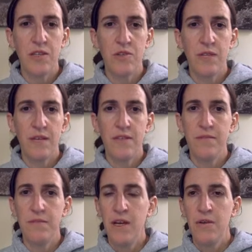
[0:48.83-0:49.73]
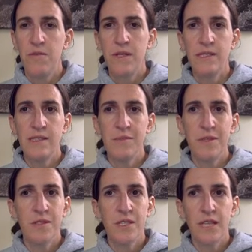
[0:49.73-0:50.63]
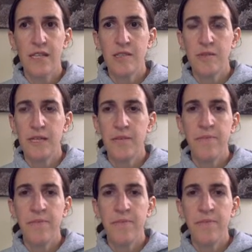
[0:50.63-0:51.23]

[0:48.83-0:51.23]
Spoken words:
through 11. Really similar to last week.